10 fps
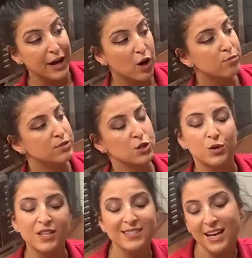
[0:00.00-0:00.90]
I hope
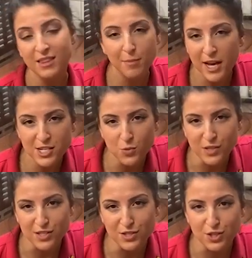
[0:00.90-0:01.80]
doing this at the bench
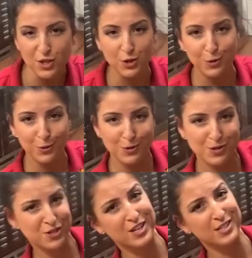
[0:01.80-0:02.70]
wasn't too
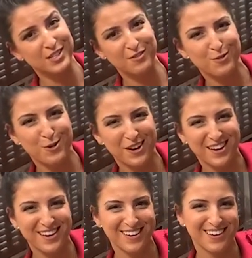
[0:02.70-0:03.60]
cheesy for
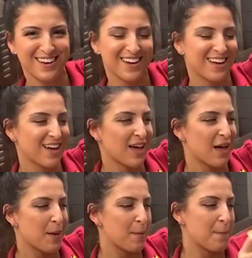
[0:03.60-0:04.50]
you,
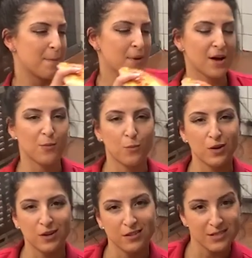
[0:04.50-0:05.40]
but
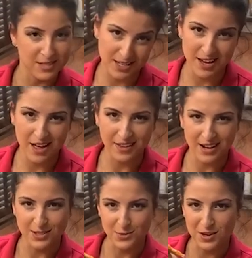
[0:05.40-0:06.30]
we'll see you on the
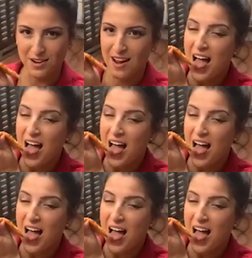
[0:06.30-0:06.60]
next one.